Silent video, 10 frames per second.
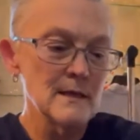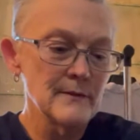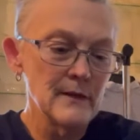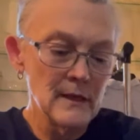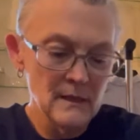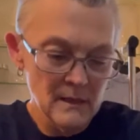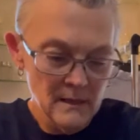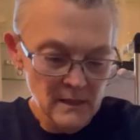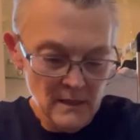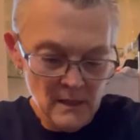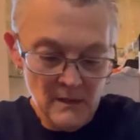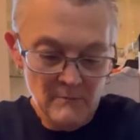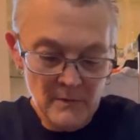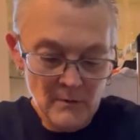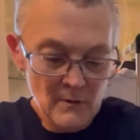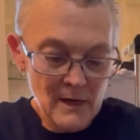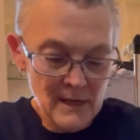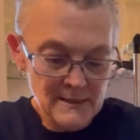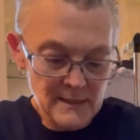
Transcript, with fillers: I think, mid-rise.